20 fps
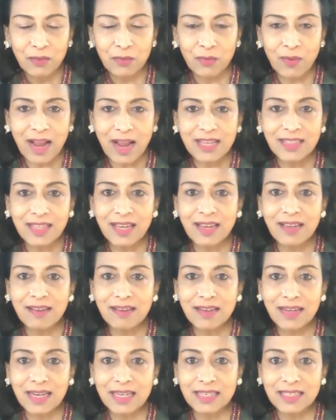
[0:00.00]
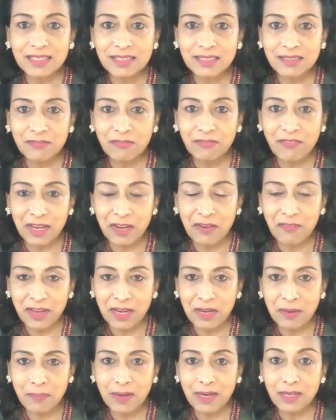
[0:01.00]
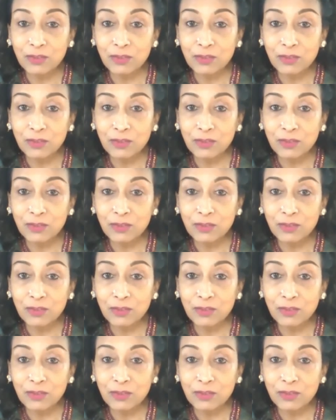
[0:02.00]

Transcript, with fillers: So I think it's very, very,